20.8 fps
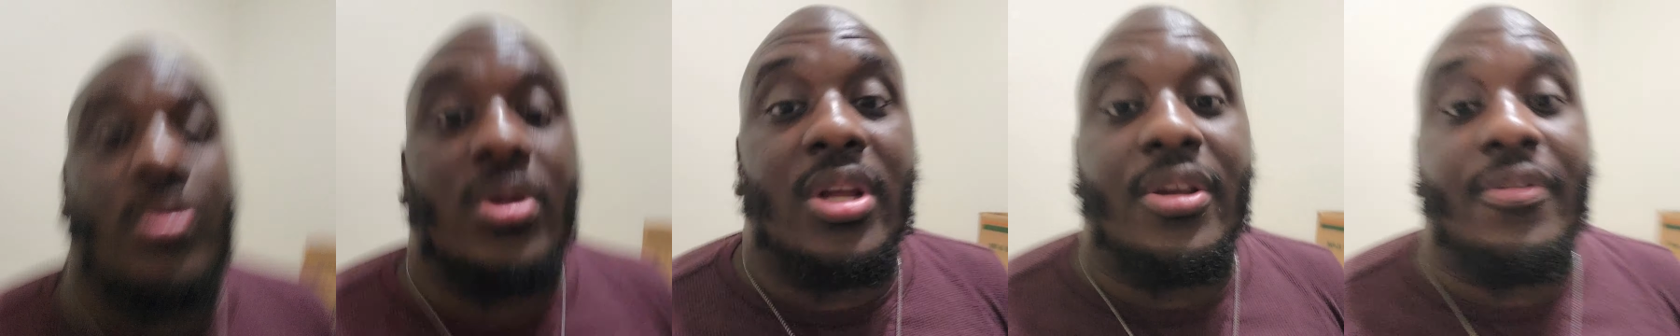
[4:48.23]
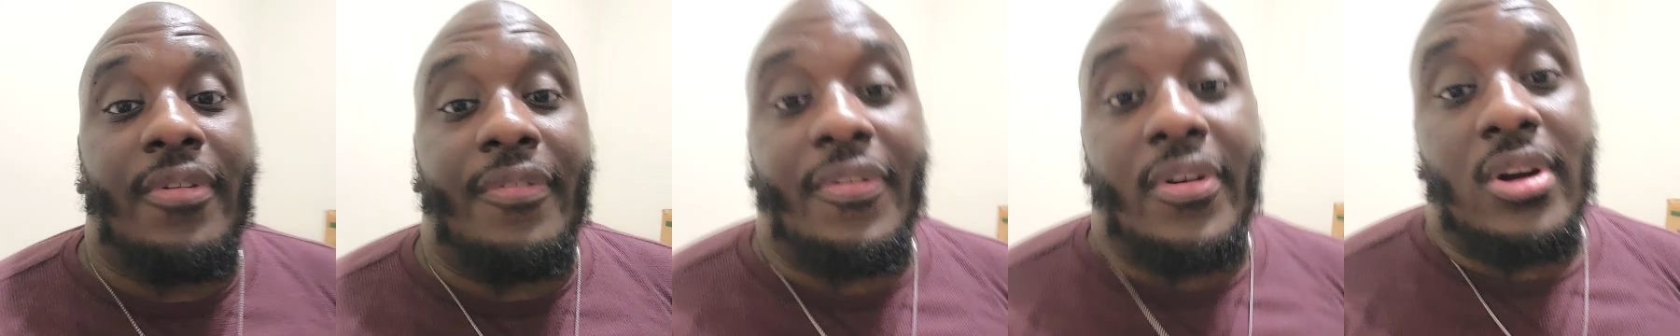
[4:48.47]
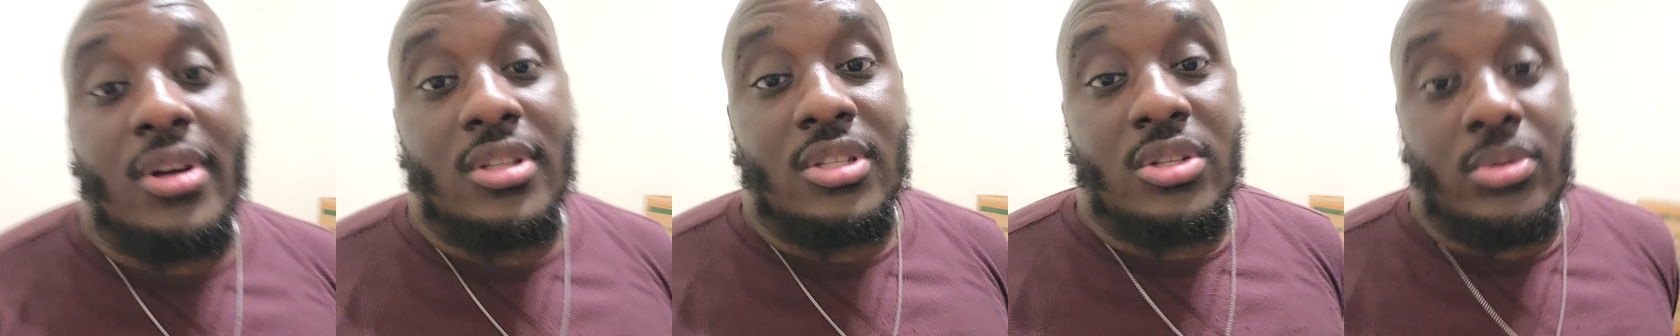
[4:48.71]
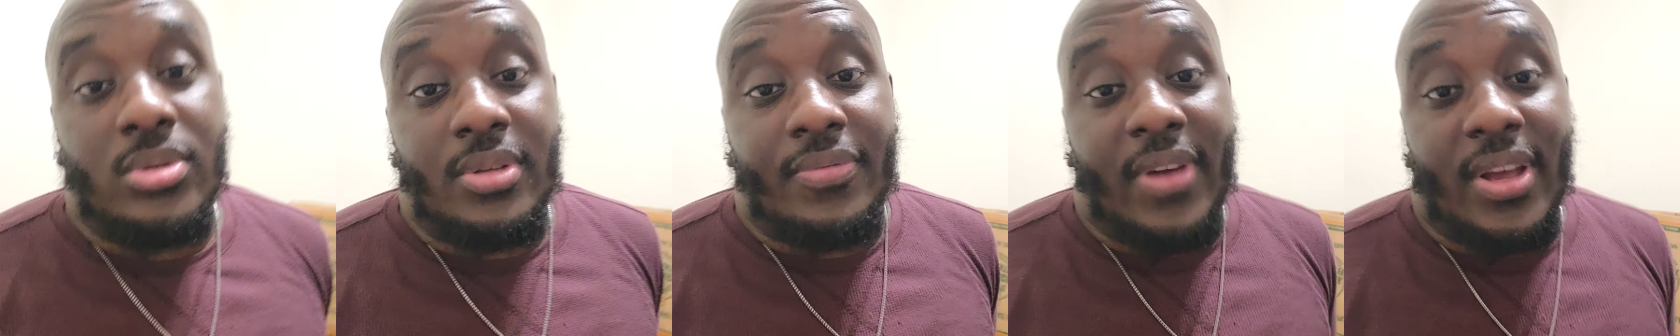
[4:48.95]
what he's referring
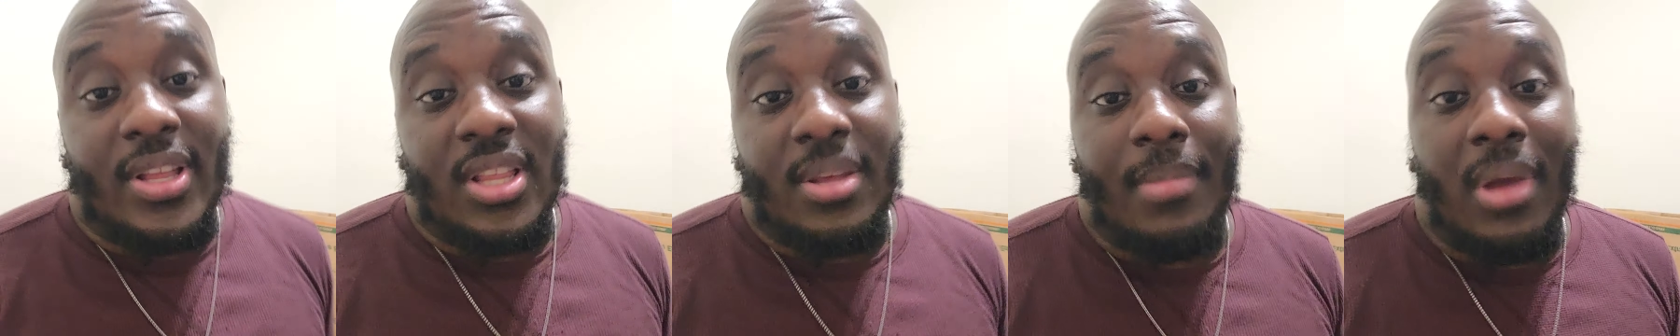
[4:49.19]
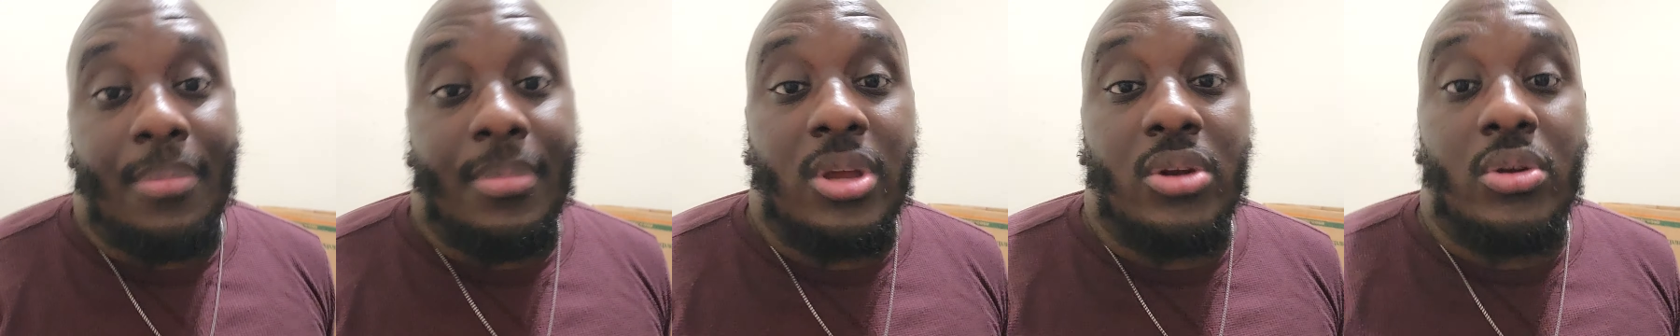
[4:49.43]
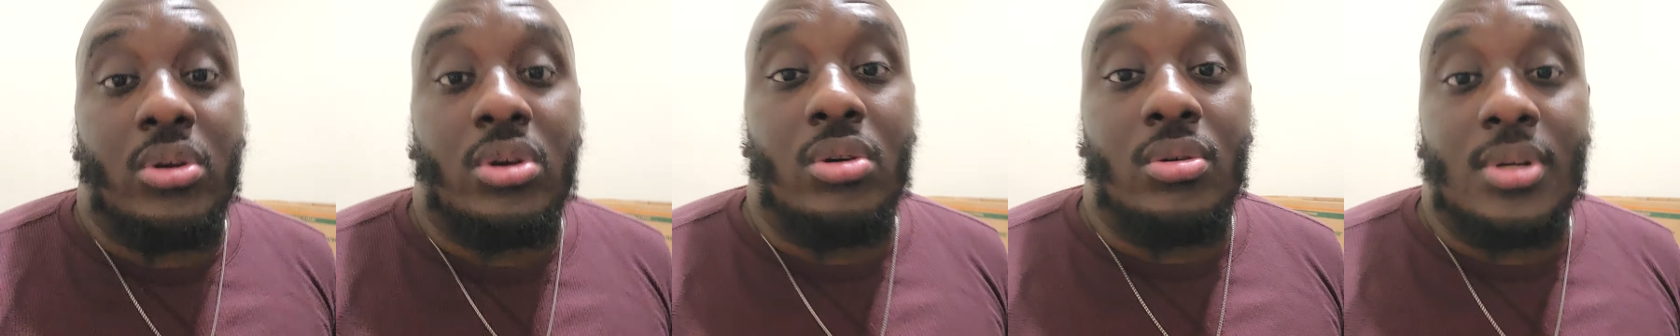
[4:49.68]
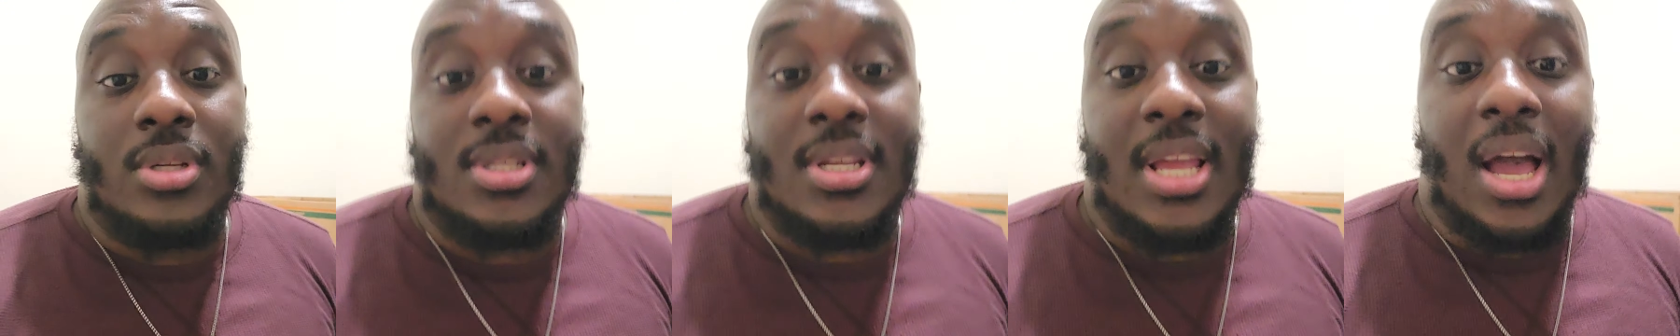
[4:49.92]
to is the fact that my mental
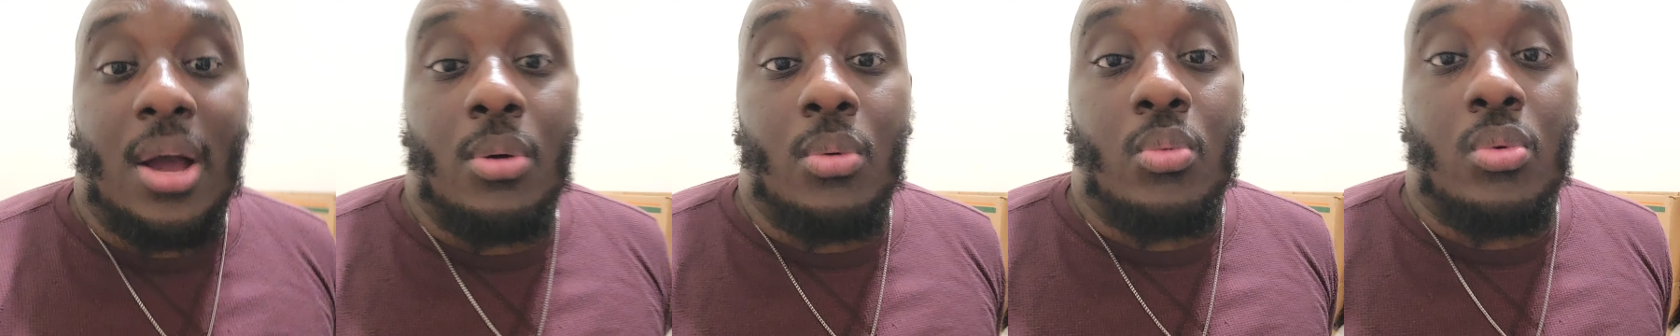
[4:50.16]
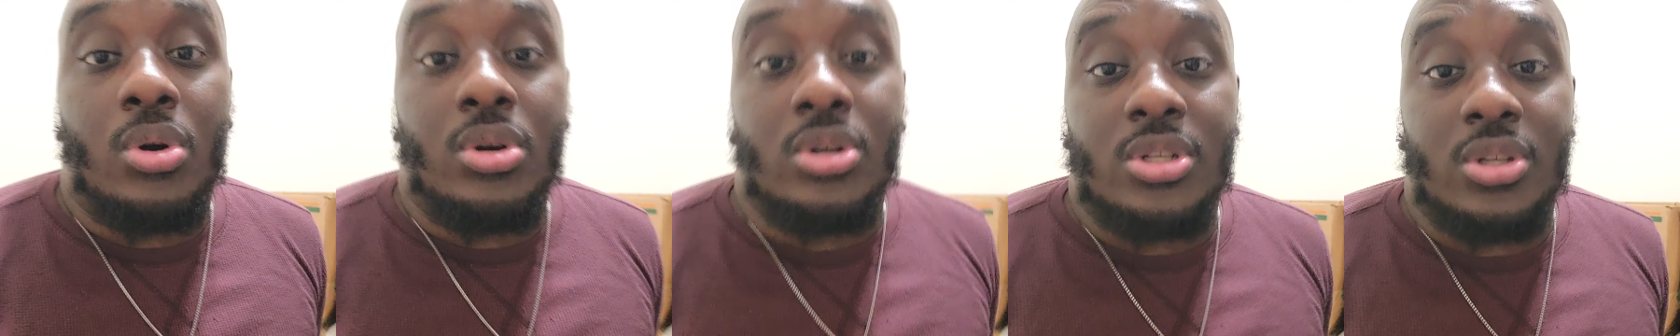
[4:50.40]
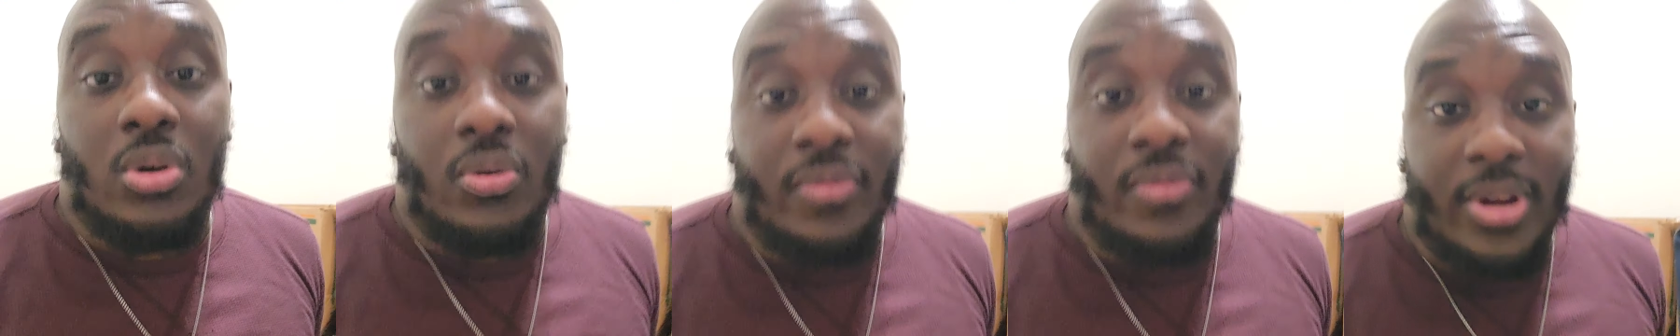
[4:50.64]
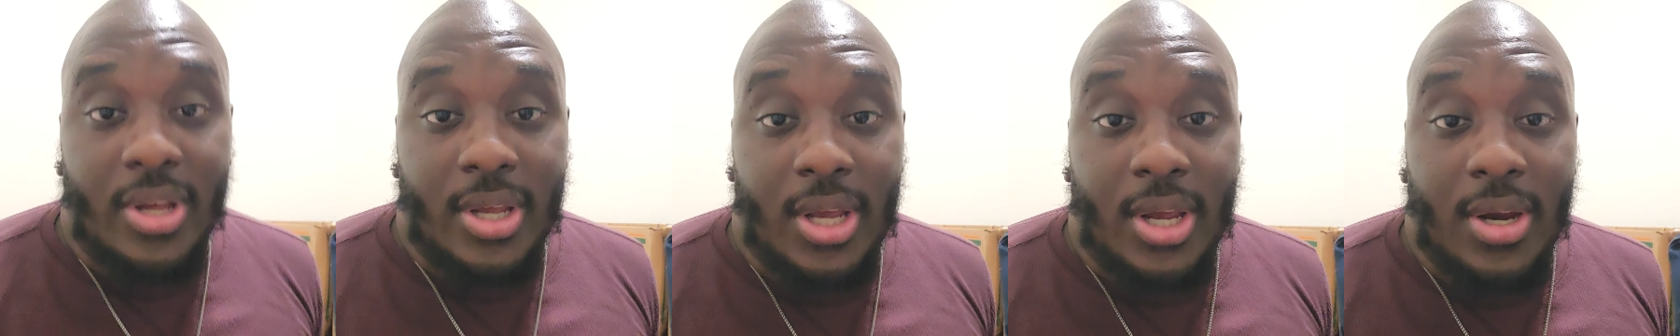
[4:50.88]
illness got worse
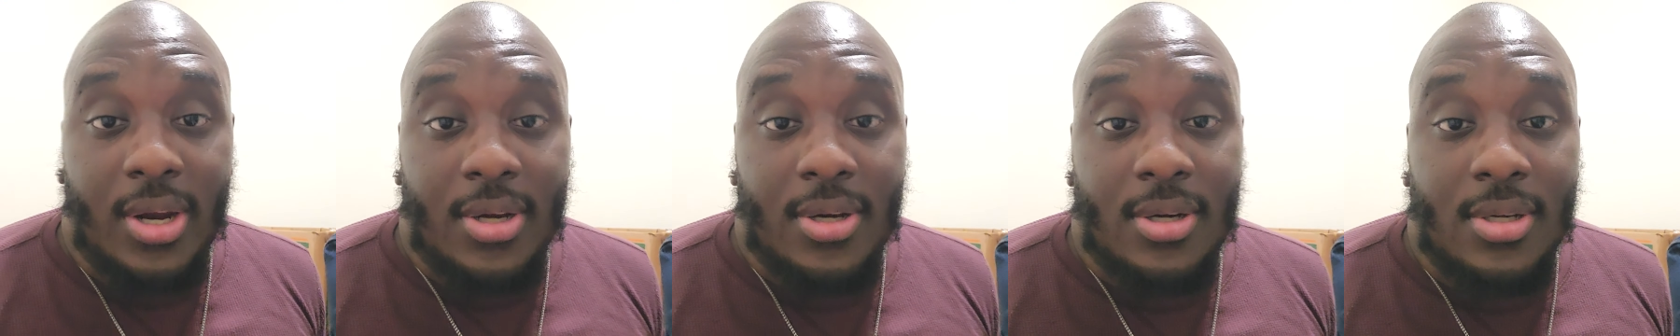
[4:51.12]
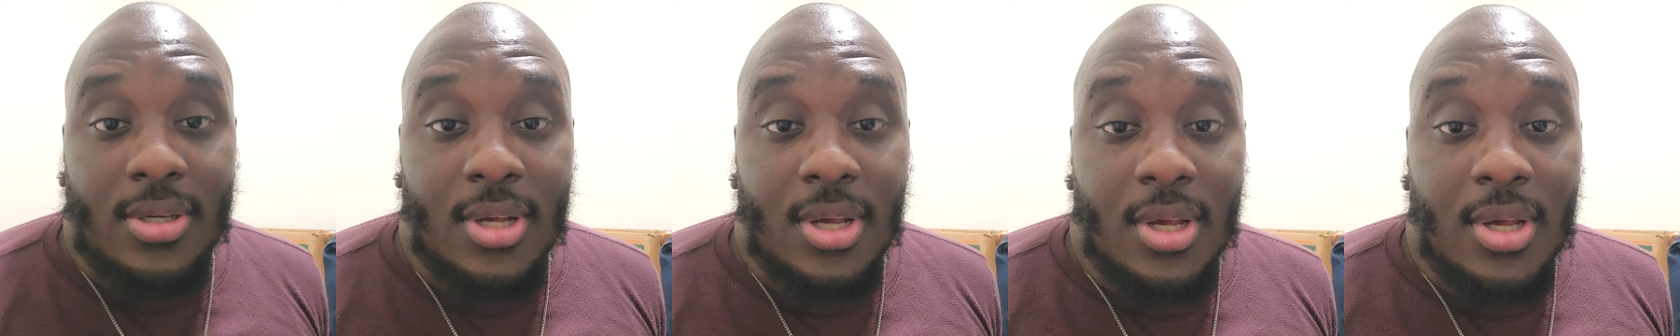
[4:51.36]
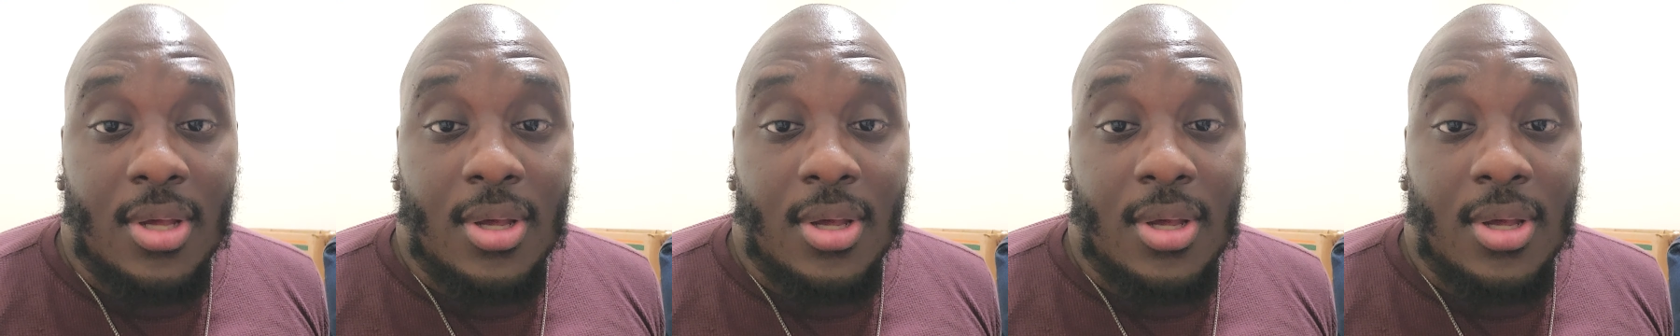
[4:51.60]
over the years.